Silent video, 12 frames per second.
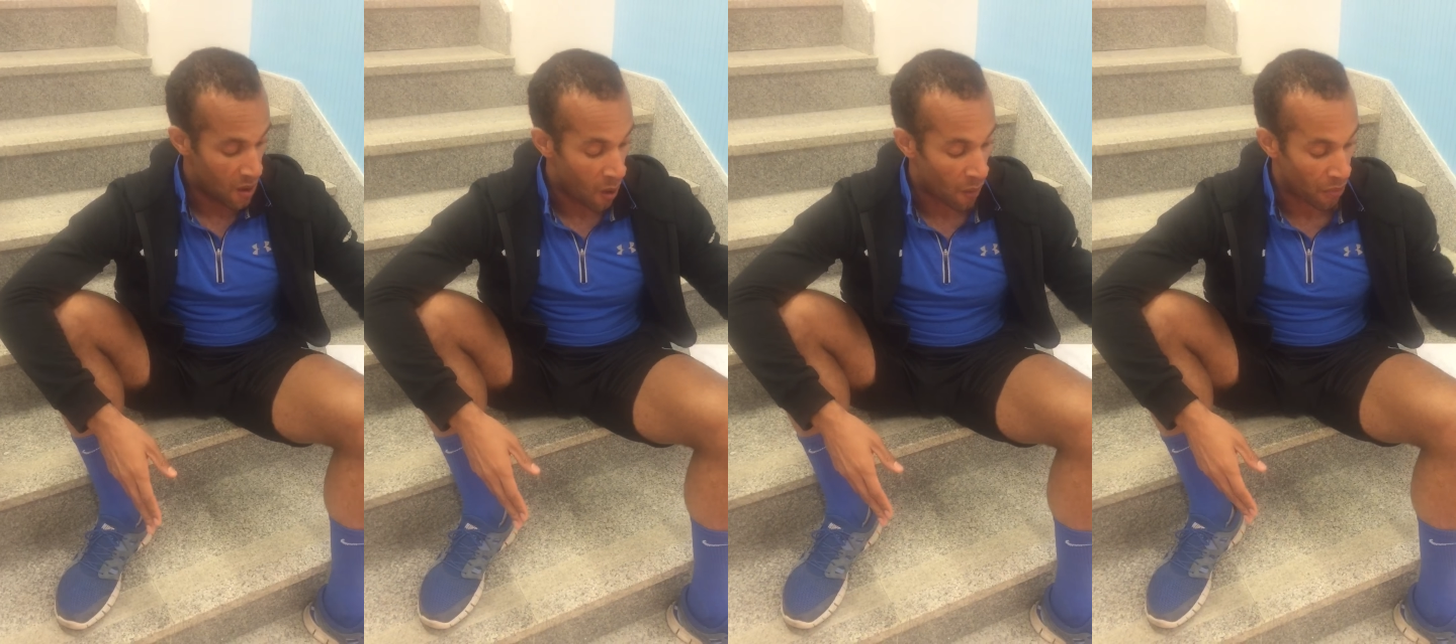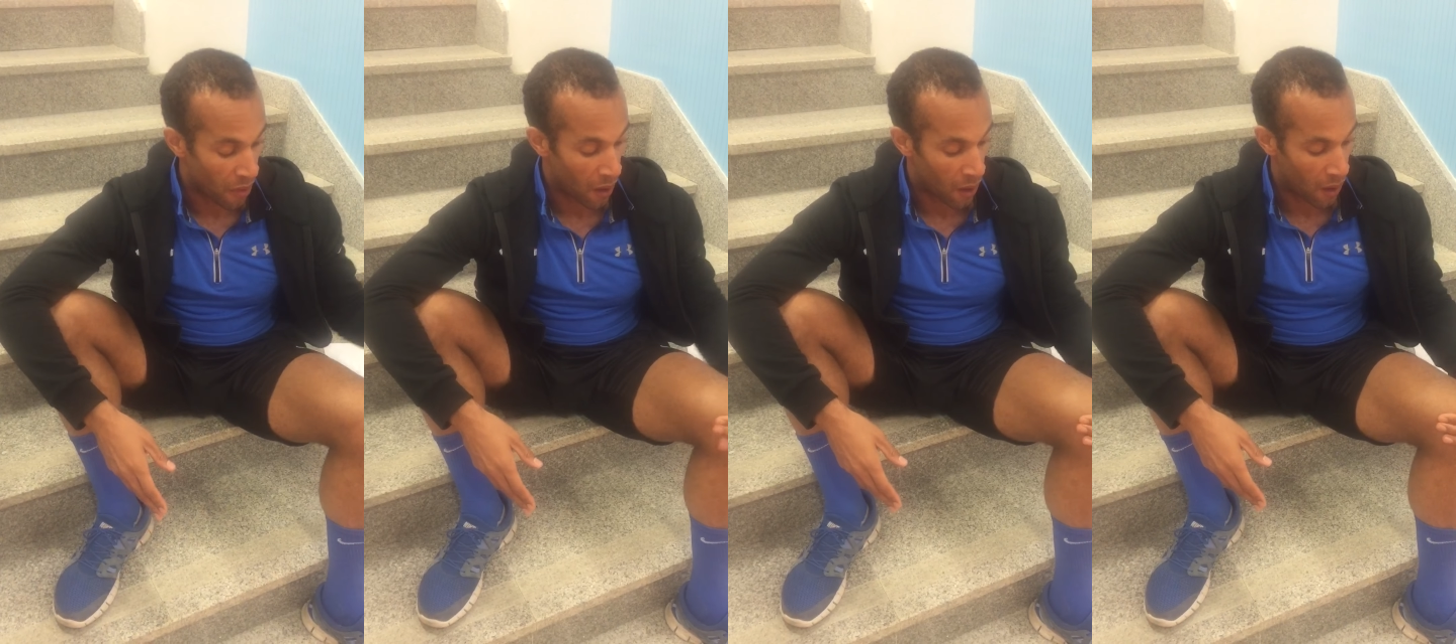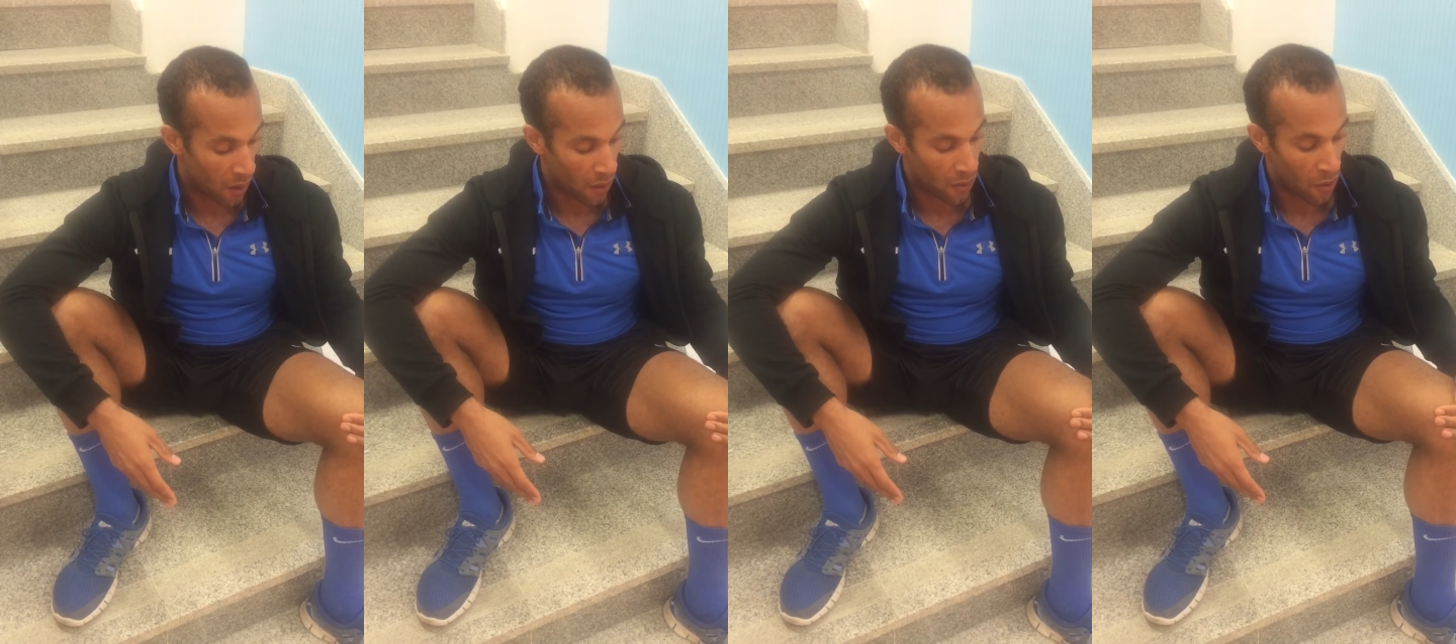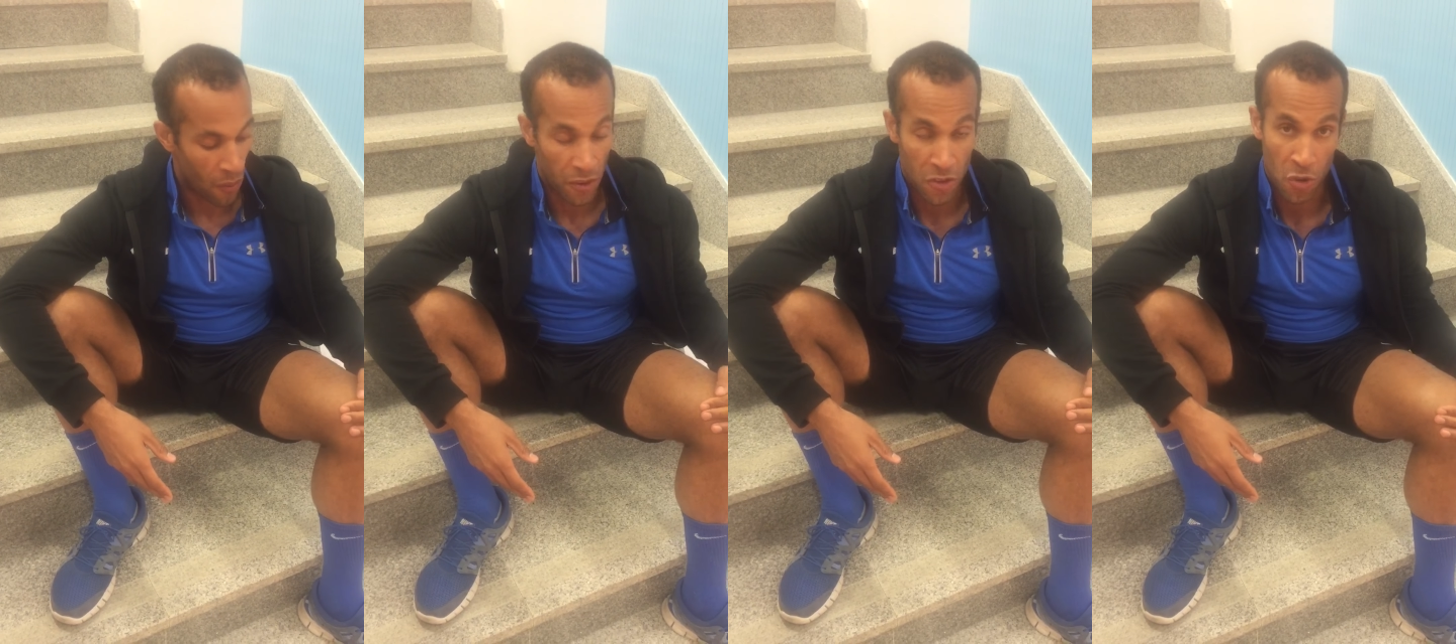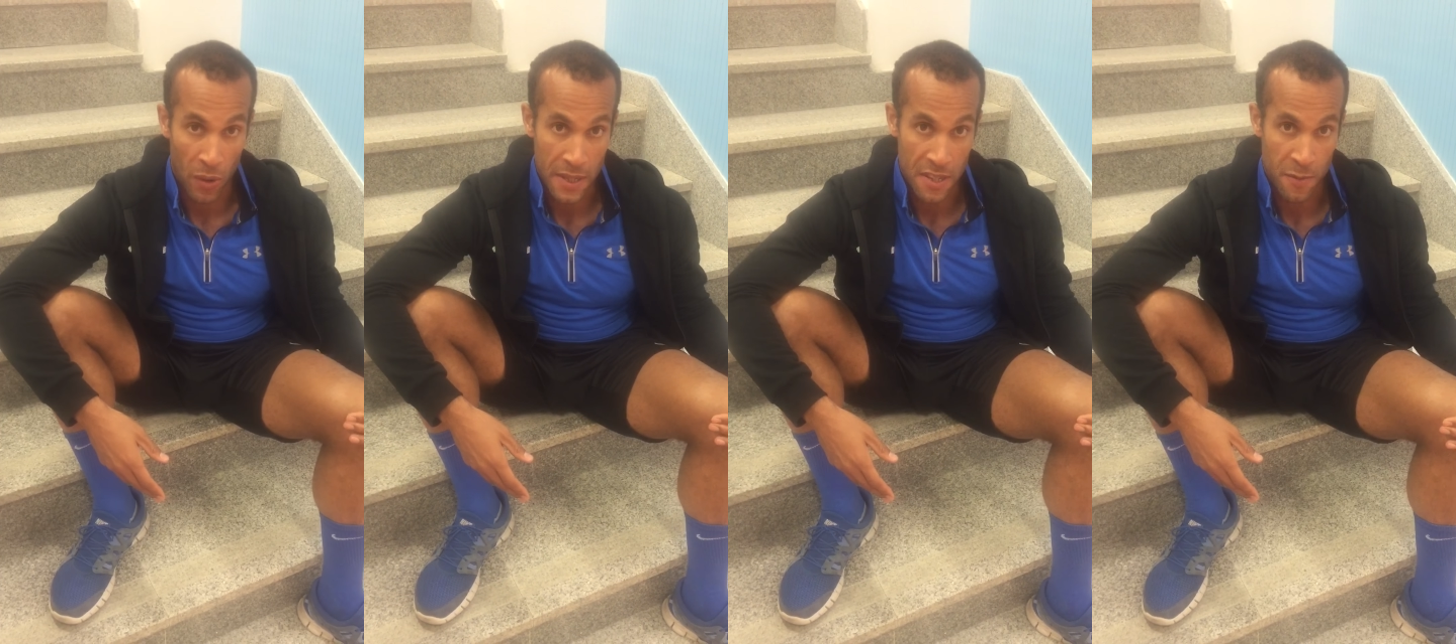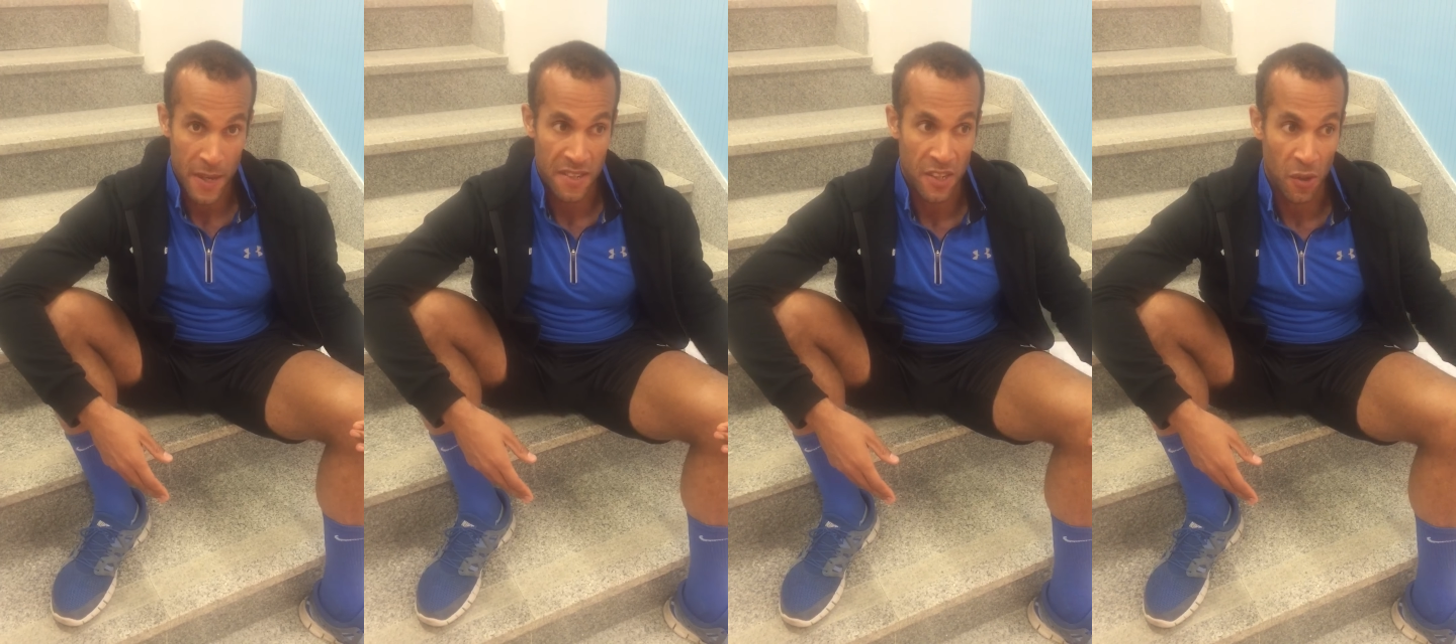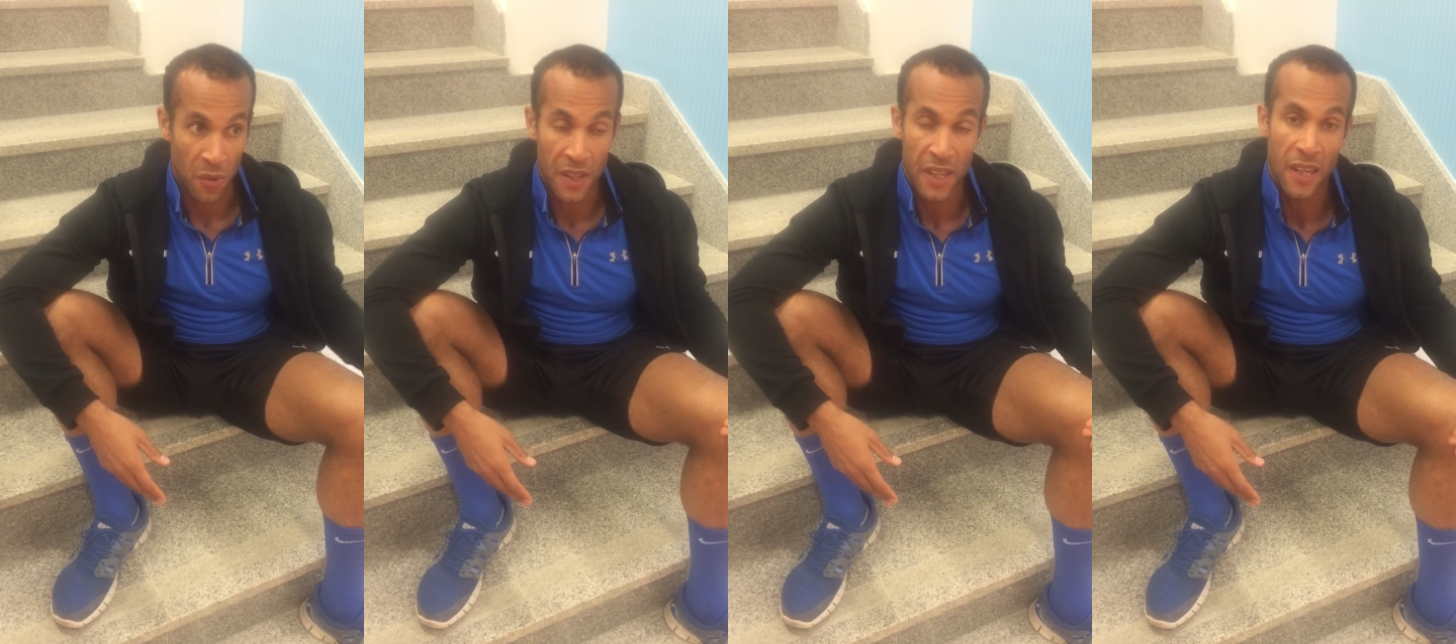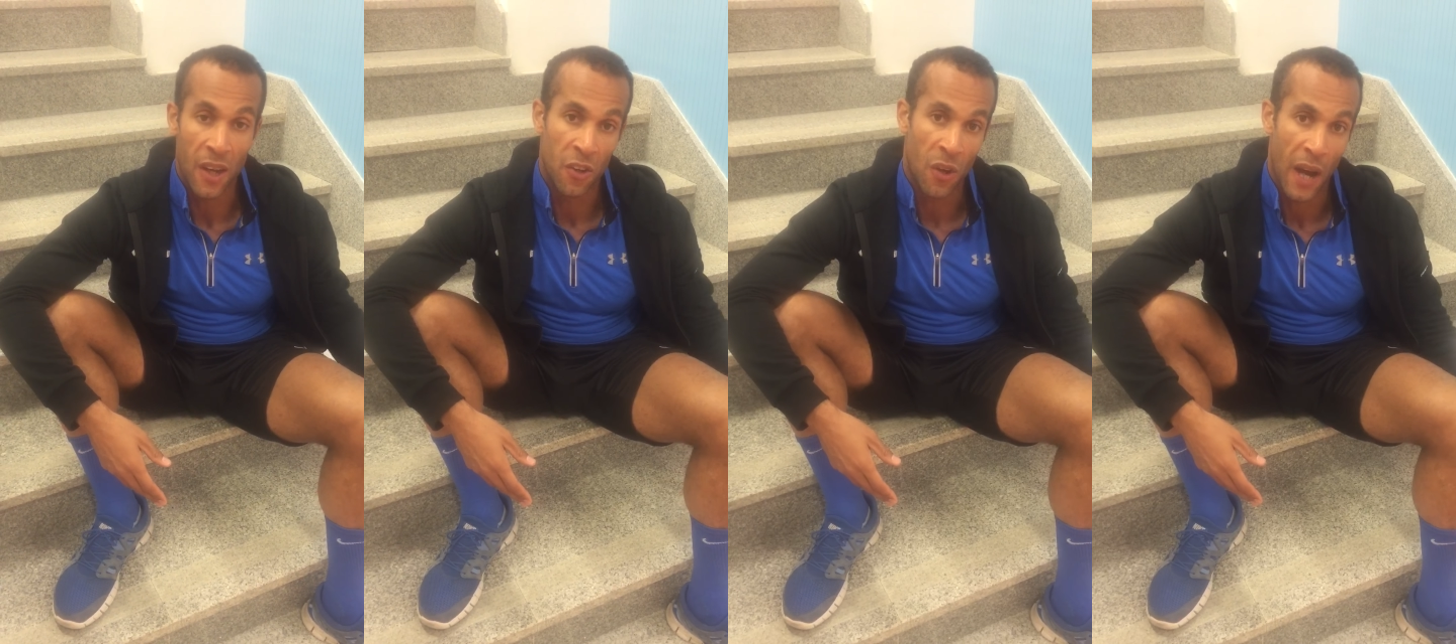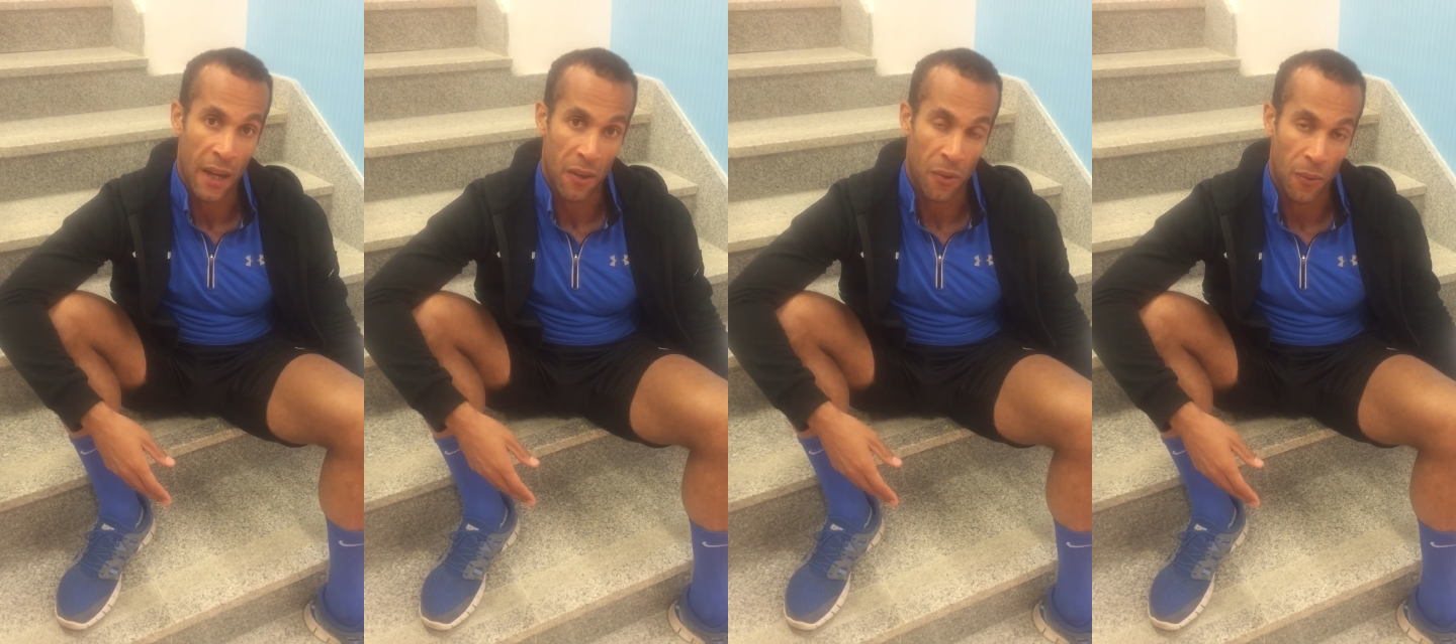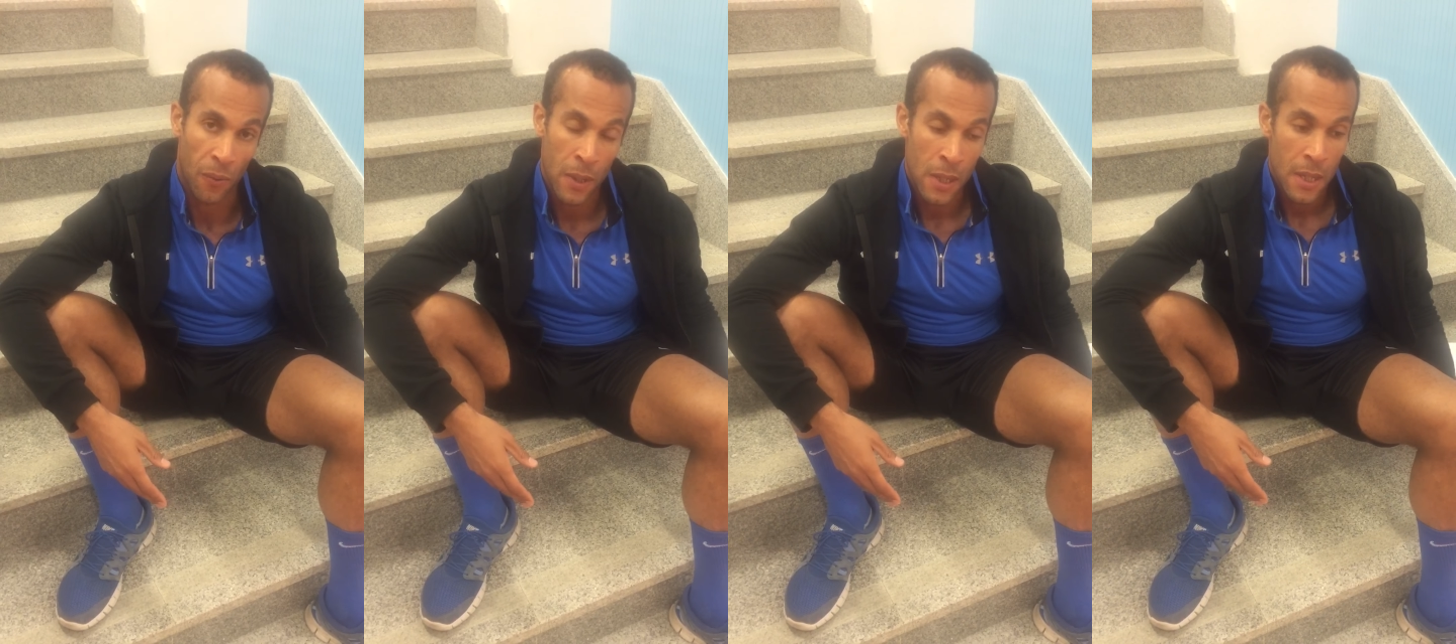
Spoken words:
on the joints, especially your knee and your ankle.